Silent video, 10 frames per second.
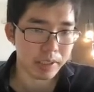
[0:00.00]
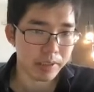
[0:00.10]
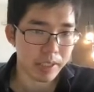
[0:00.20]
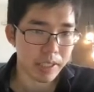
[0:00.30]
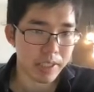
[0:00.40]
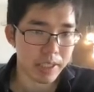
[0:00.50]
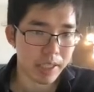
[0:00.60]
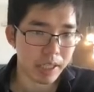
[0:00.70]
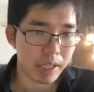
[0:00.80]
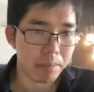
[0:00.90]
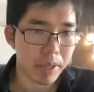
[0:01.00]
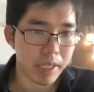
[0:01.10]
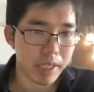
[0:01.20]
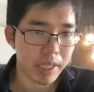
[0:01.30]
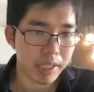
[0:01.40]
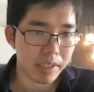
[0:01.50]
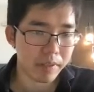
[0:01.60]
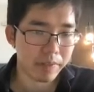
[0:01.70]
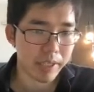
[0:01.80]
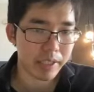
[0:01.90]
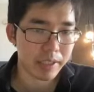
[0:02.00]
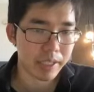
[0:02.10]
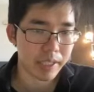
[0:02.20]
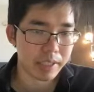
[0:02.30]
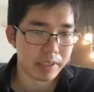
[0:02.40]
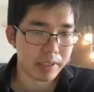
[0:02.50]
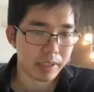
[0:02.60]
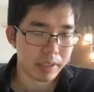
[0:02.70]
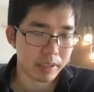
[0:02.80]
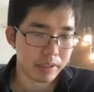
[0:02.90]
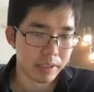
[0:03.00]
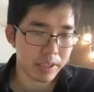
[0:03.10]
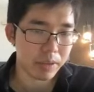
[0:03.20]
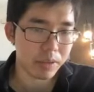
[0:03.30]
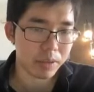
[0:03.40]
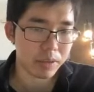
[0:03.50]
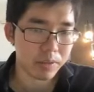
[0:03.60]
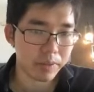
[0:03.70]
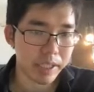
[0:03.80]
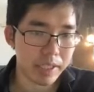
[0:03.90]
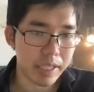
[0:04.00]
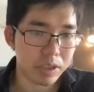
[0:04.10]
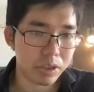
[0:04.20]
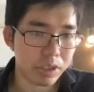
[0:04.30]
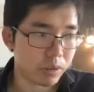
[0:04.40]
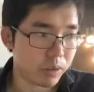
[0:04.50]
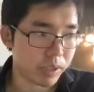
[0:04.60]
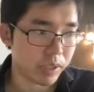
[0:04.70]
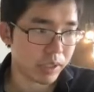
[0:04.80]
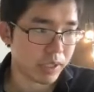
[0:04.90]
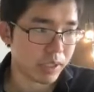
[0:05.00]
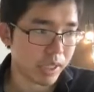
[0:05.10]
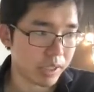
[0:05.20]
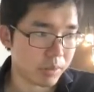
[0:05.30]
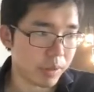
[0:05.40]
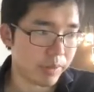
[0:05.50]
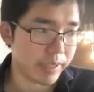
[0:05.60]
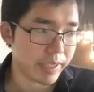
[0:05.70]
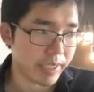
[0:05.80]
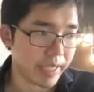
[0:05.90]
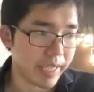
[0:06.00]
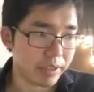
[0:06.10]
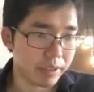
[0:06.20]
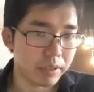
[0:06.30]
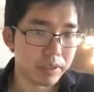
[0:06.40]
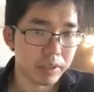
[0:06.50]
this C dagger pi has a very like reduced to very natural quantities, as we will see later.